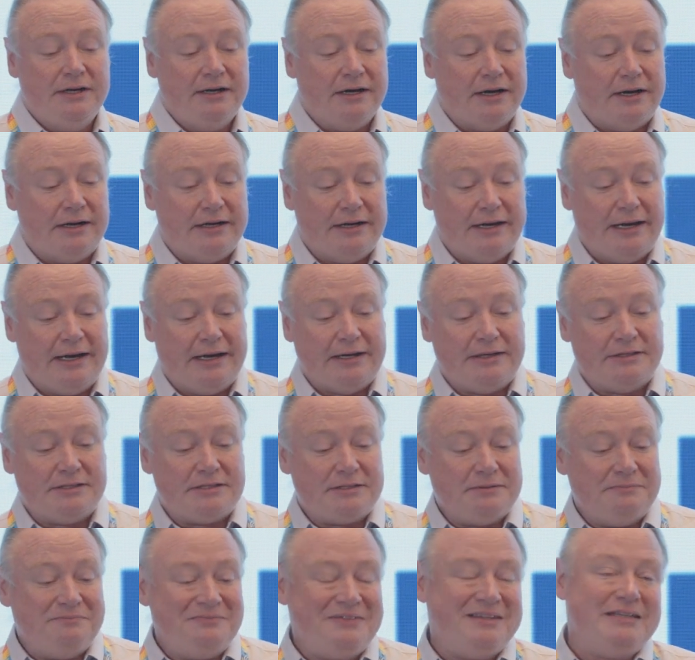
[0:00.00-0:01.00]

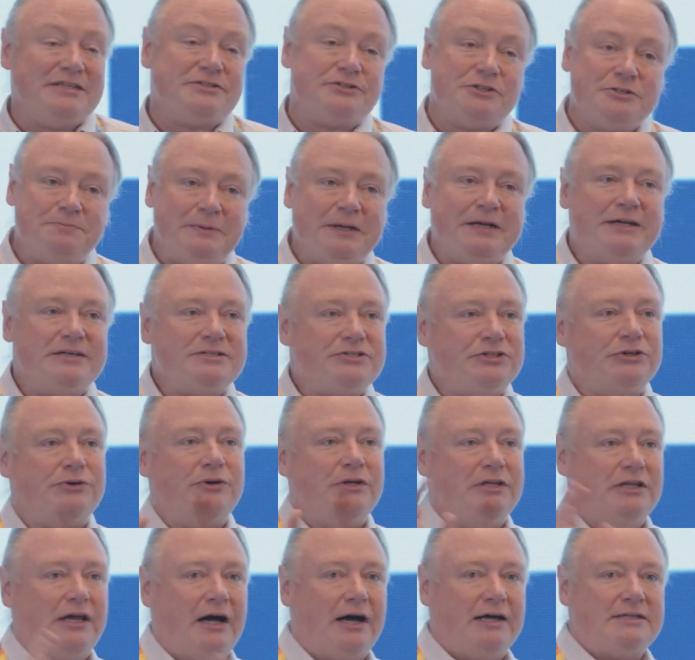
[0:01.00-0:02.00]
And this was because there
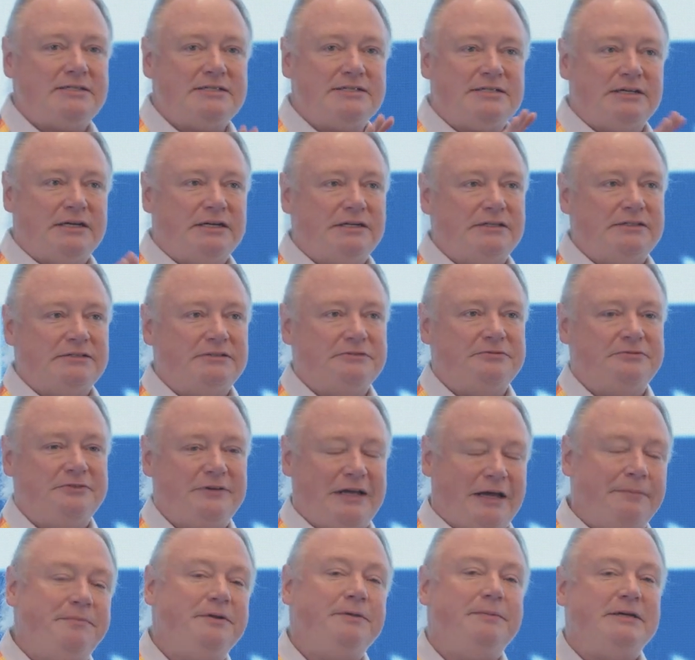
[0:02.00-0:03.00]
are lots of
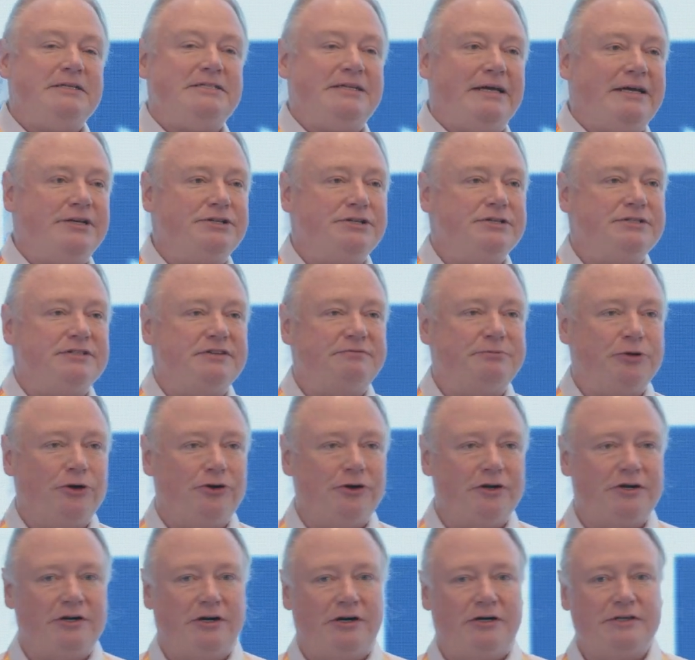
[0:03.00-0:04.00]
implementations of
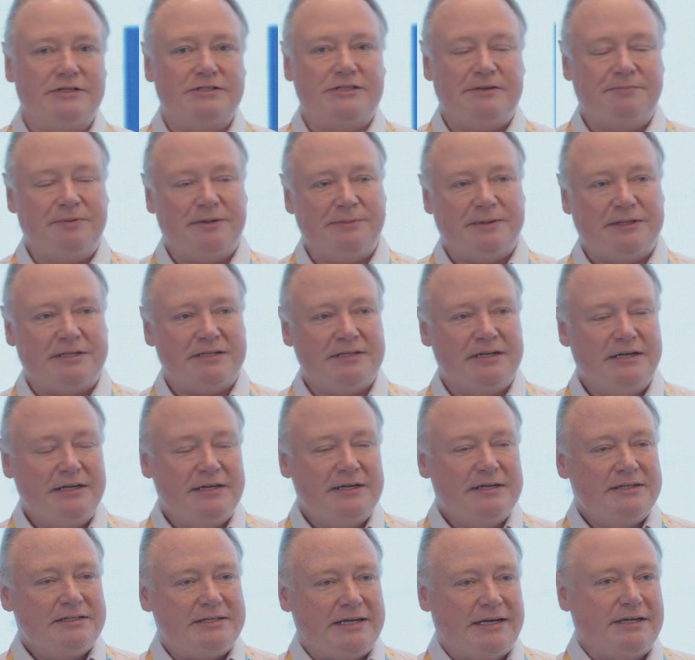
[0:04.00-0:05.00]
protocols,
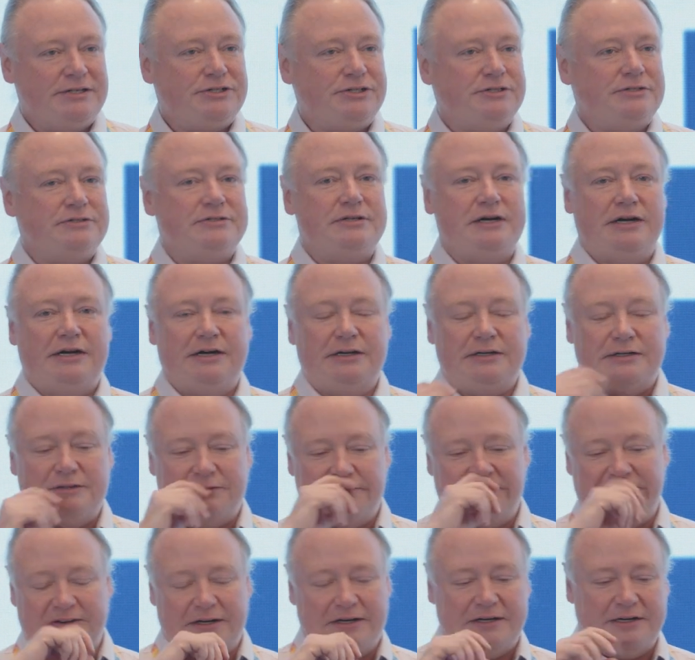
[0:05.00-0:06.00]
implementations
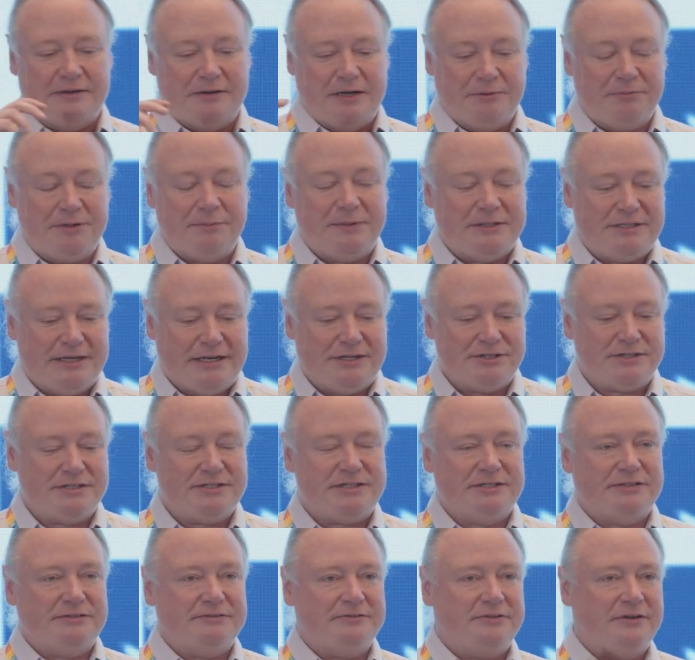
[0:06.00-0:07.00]

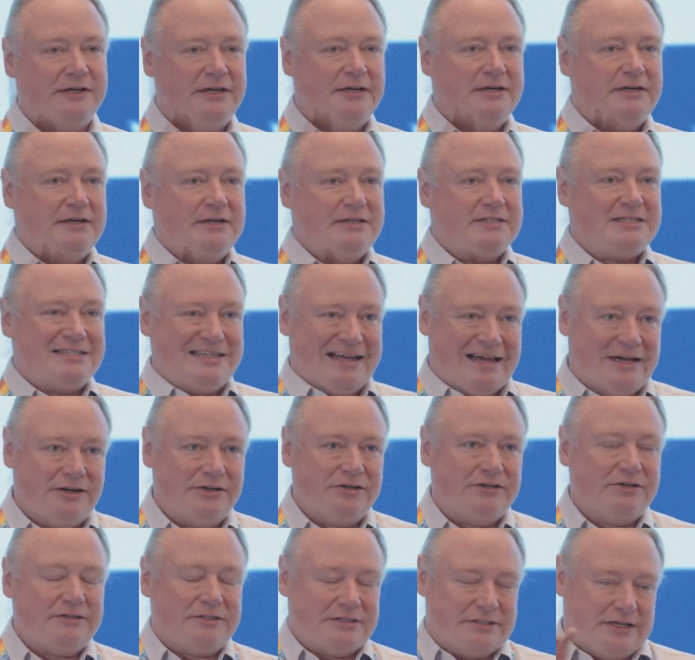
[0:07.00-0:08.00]
of
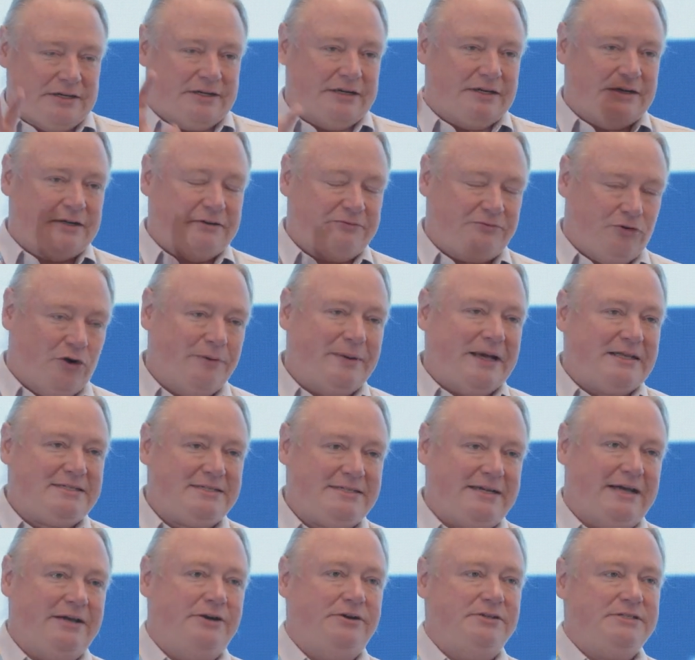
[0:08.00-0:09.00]
standards, format
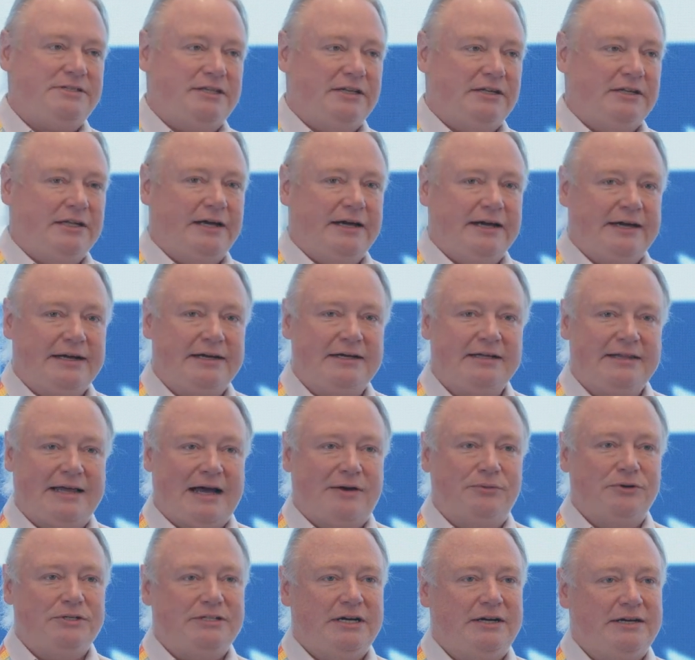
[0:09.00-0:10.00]
standards and the like
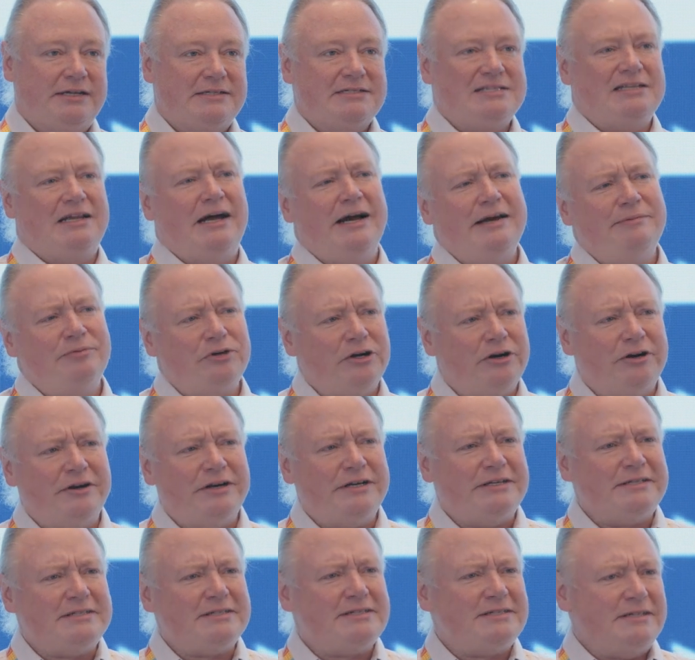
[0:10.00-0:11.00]
that were done as
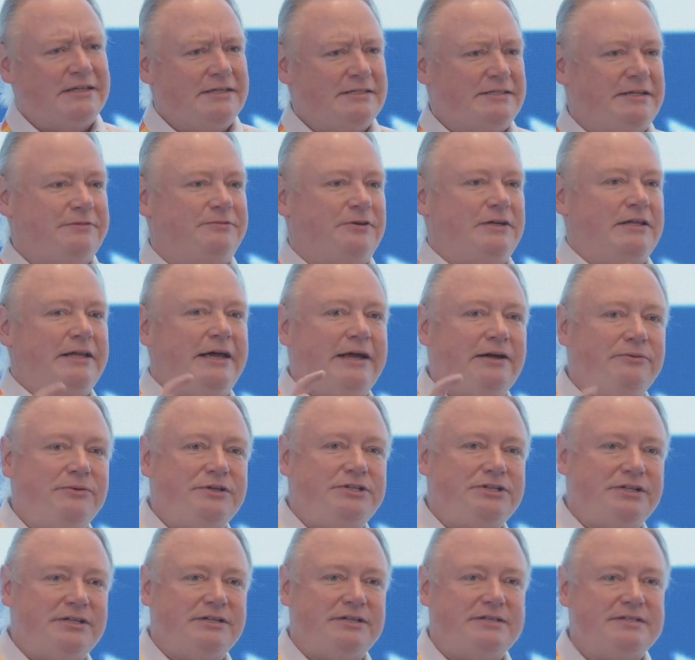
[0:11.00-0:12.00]
libraries in different
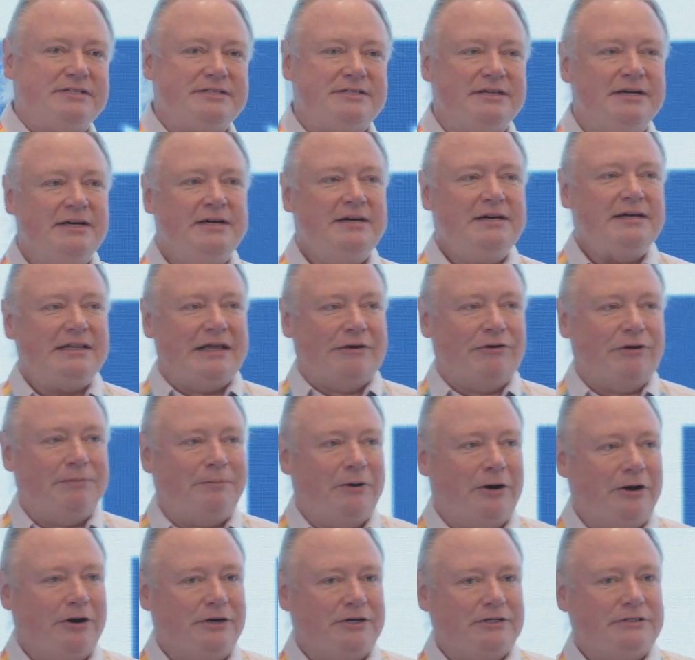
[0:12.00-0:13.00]
languages, that were
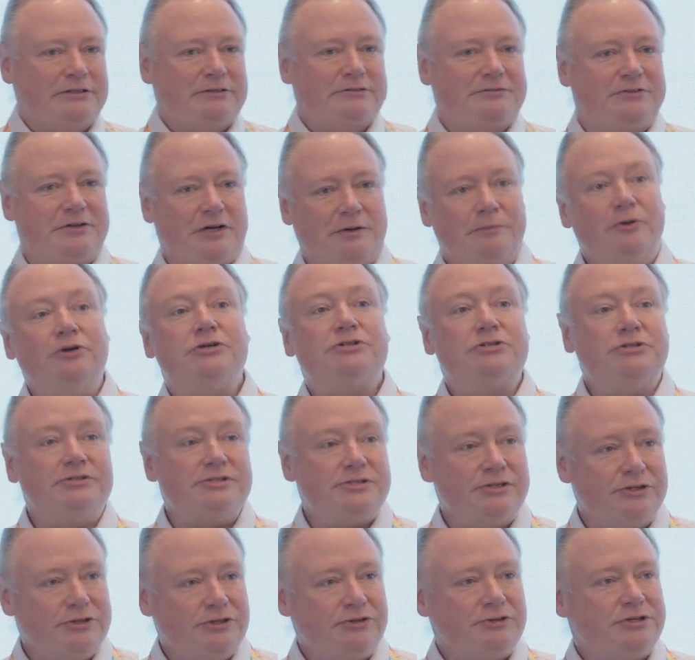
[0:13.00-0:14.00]
part of commercial
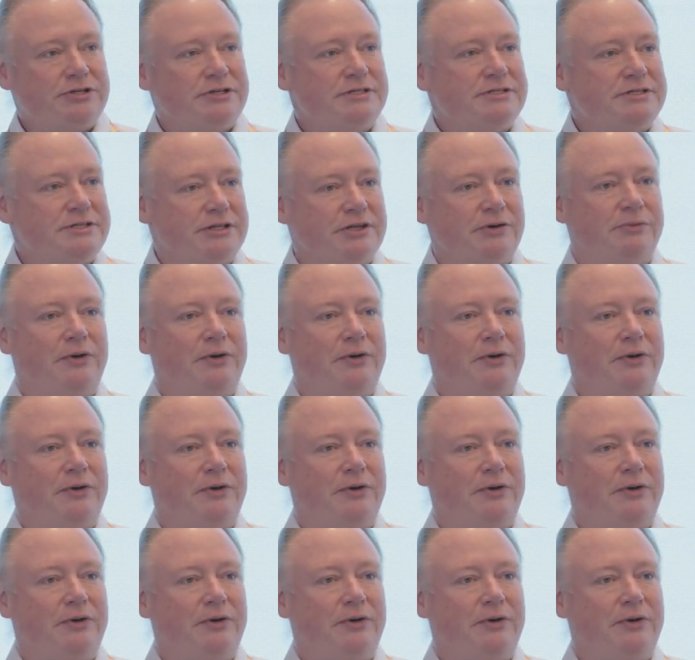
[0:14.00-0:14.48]
solutions in the